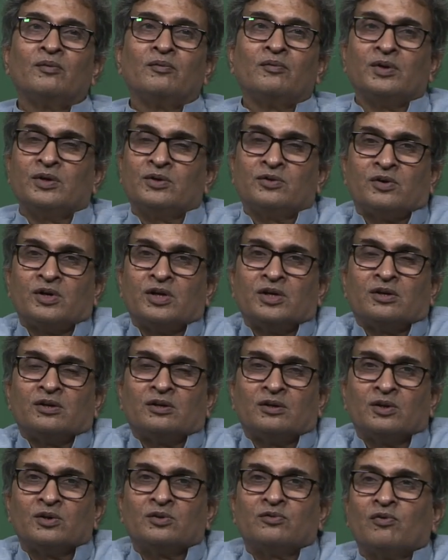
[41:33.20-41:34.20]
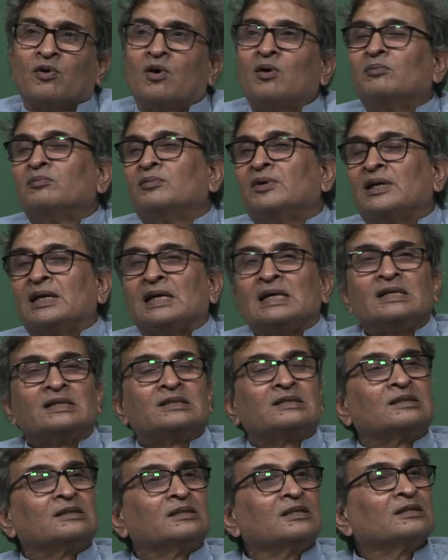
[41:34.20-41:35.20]
we treat in this form at
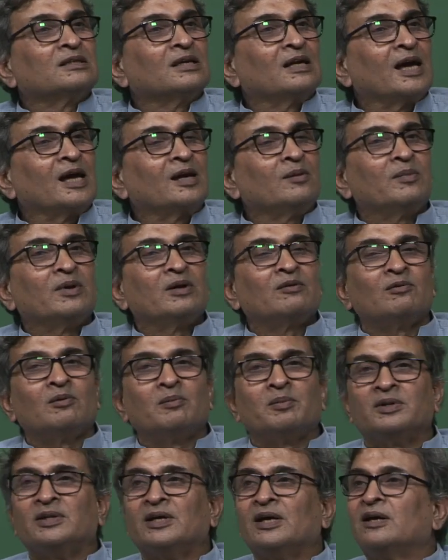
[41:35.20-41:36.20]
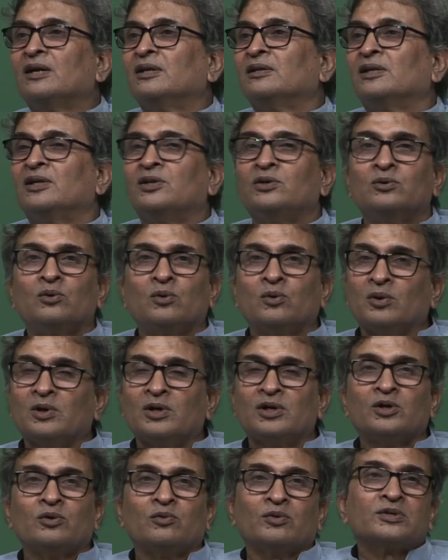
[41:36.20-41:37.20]
least this alignment will be there and then you
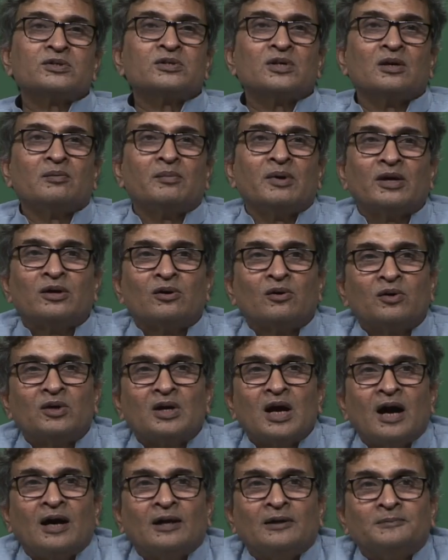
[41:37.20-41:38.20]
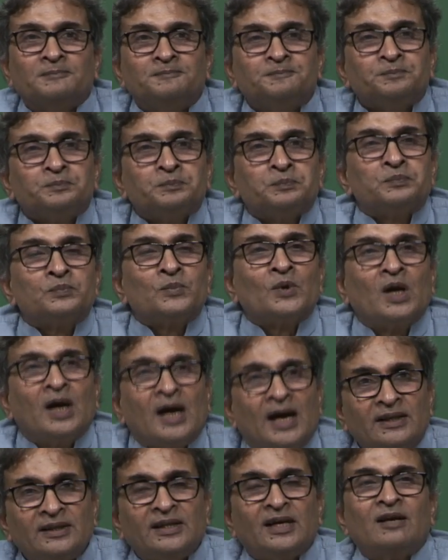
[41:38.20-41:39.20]
only twist and make your yarn
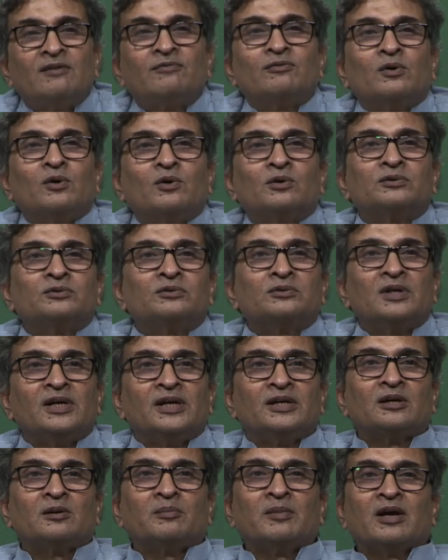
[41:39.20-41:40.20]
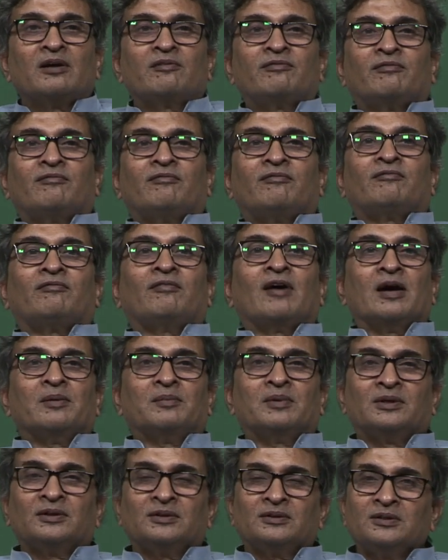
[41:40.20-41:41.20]
and then of course later make
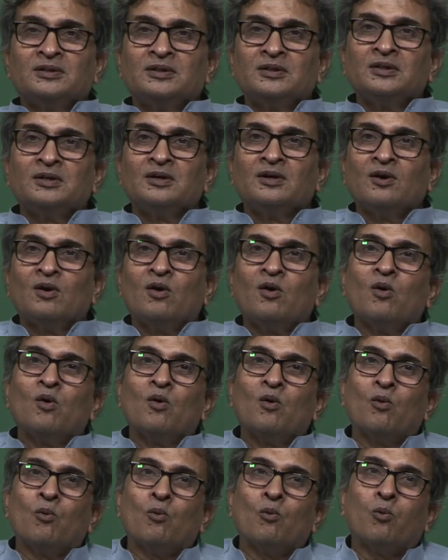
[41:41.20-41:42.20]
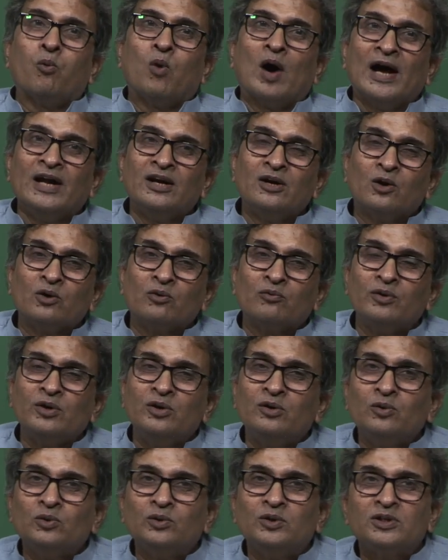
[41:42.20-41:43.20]
fibers. Why not we
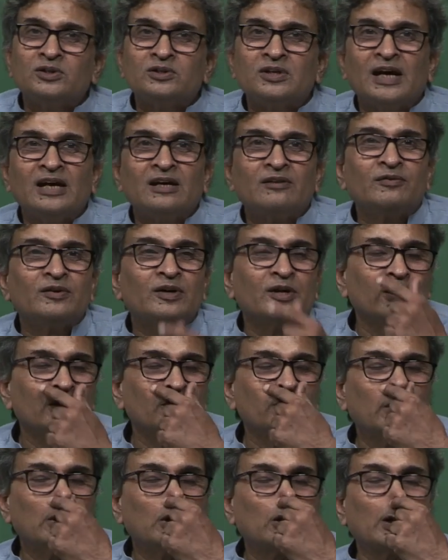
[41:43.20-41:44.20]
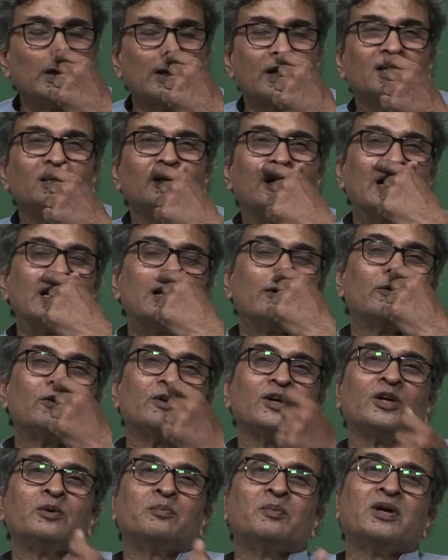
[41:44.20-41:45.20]
do this kind of a treatment or any other kind of a
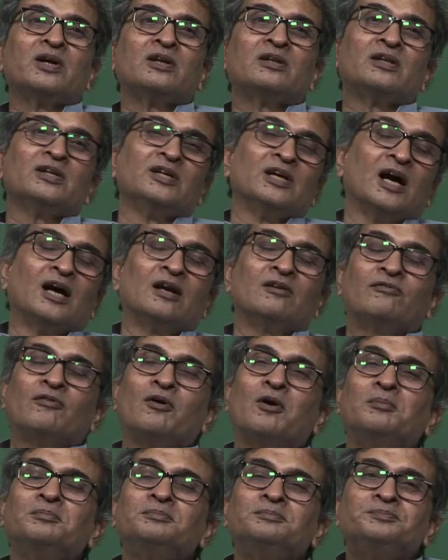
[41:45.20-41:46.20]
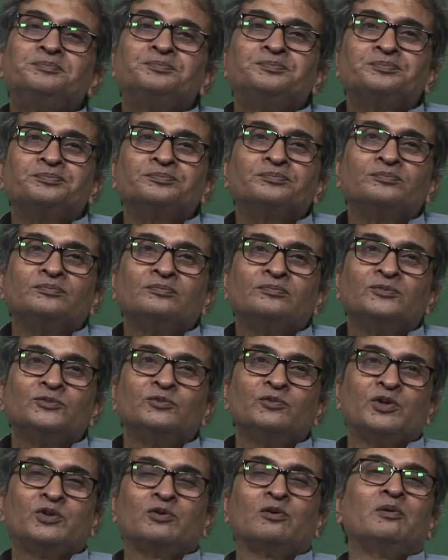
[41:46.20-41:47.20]
treatment in the yarn form,
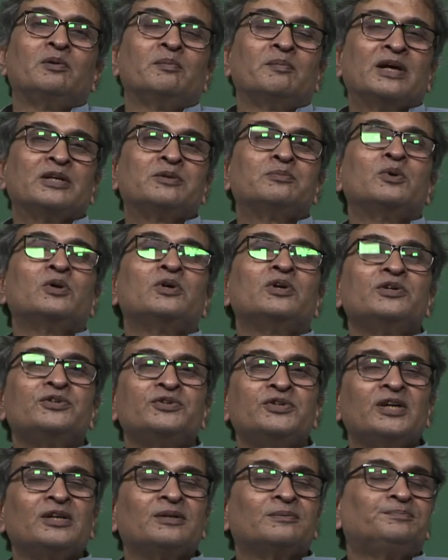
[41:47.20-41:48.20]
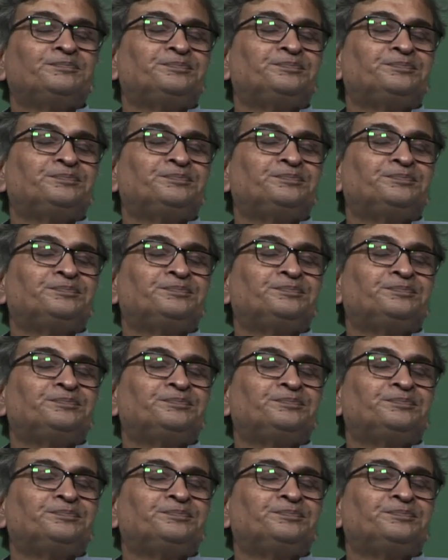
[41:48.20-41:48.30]
which will be much more easier